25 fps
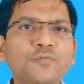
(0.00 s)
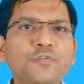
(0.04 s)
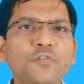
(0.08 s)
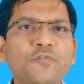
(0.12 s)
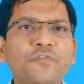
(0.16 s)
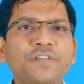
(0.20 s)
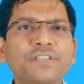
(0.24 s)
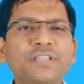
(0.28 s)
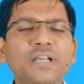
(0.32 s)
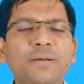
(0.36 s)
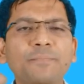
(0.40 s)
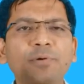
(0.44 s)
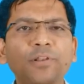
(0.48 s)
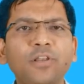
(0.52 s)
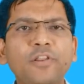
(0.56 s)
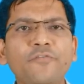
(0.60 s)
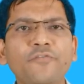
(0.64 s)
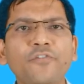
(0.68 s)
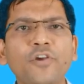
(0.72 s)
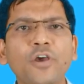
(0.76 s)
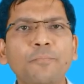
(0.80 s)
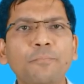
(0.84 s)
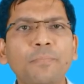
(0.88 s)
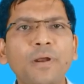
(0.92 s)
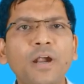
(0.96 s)
So, for example, if
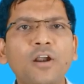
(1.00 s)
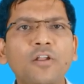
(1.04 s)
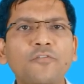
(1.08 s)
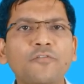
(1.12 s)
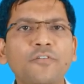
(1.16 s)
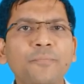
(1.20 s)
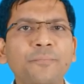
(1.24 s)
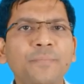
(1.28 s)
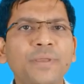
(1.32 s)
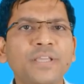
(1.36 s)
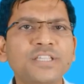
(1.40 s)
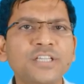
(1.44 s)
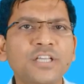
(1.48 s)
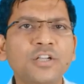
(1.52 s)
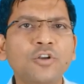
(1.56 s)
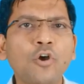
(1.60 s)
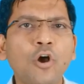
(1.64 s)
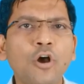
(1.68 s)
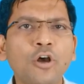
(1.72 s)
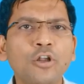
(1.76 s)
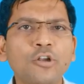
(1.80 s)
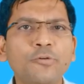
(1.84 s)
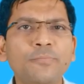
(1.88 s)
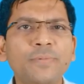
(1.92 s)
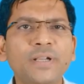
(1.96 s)
you are part of a major
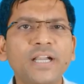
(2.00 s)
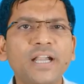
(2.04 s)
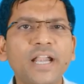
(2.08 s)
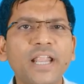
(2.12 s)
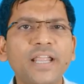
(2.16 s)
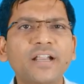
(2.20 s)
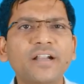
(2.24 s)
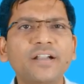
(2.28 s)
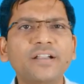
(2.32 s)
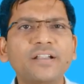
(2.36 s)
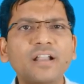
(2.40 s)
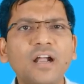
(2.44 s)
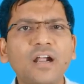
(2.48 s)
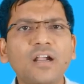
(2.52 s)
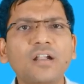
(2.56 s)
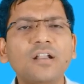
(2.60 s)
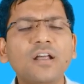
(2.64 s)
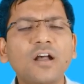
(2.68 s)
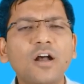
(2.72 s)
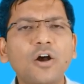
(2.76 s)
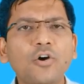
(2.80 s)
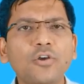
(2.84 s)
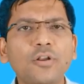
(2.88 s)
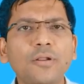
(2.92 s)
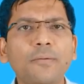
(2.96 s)
conglomerate like a
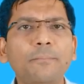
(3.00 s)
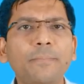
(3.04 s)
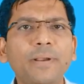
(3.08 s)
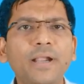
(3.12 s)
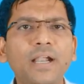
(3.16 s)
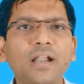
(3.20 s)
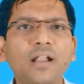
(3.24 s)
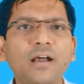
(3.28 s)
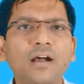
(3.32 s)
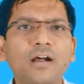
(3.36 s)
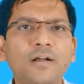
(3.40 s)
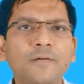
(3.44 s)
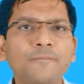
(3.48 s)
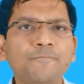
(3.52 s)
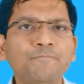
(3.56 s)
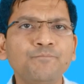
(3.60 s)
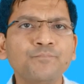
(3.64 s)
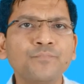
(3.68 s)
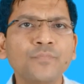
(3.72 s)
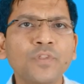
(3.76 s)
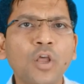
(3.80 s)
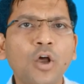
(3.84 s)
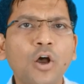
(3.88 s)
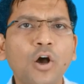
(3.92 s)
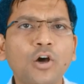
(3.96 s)
Tata or a Birla
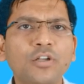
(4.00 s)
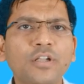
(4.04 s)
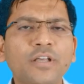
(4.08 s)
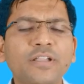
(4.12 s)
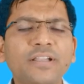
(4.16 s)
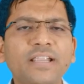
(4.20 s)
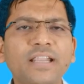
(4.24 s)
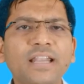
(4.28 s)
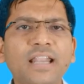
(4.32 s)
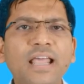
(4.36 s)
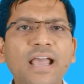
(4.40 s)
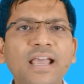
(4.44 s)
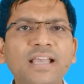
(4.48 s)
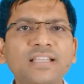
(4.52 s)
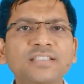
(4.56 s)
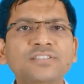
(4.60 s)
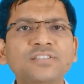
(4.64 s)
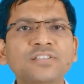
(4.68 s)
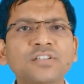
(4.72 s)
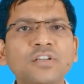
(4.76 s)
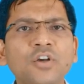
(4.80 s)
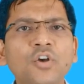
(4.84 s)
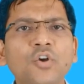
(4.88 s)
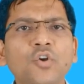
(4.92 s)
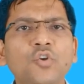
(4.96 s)
or a
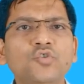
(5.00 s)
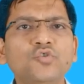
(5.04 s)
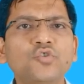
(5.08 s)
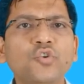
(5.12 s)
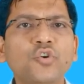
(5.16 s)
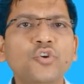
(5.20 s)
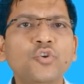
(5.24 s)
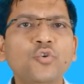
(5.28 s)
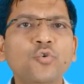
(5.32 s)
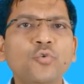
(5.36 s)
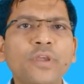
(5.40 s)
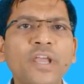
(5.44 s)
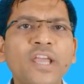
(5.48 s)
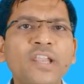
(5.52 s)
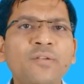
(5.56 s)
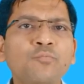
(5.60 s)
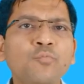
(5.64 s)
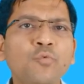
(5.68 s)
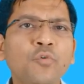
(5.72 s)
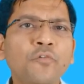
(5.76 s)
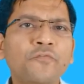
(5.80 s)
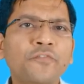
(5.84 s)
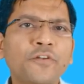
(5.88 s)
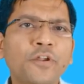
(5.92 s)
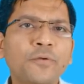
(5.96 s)
Reliance, so you can
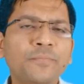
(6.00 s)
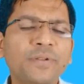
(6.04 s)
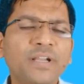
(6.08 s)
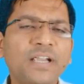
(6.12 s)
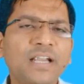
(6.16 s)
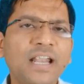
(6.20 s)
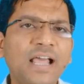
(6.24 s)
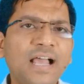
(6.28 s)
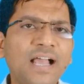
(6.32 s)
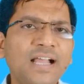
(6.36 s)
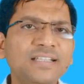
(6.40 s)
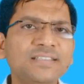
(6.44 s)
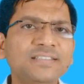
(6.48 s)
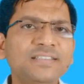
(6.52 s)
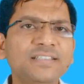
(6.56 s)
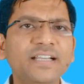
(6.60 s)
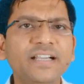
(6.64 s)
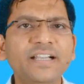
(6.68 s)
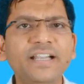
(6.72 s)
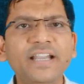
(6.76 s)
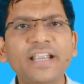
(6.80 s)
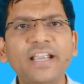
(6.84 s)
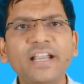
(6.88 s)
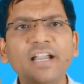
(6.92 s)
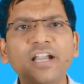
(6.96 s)
move from Reliance
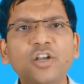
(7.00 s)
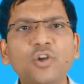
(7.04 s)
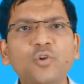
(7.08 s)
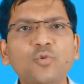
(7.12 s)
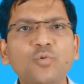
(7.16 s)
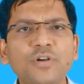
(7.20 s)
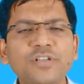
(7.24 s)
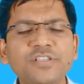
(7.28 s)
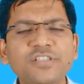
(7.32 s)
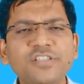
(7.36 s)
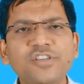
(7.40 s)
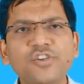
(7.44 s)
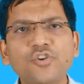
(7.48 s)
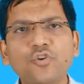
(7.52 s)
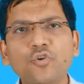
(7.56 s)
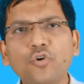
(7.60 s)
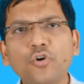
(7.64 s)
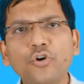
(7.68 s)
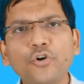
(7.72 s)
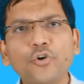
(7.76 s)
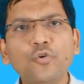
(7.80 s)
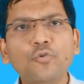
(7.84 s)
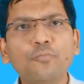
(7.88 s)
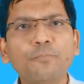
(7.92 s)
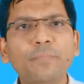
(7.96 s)
Retail to a
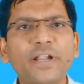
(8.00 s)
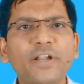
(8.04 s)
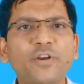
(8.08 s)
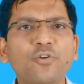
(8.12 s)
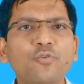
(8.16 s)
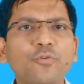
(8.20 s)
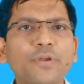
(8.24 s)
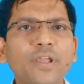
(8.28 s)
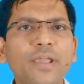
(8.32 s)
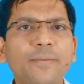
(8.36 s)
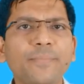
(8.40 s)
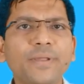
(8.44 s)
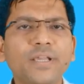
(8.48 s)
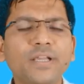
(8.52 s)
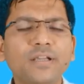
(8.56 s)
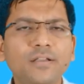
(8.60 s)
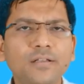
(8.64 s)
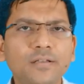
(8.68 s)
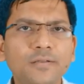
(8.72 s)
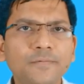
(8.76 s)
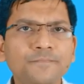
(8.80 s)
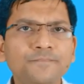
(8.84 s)
Jio to Petrochemical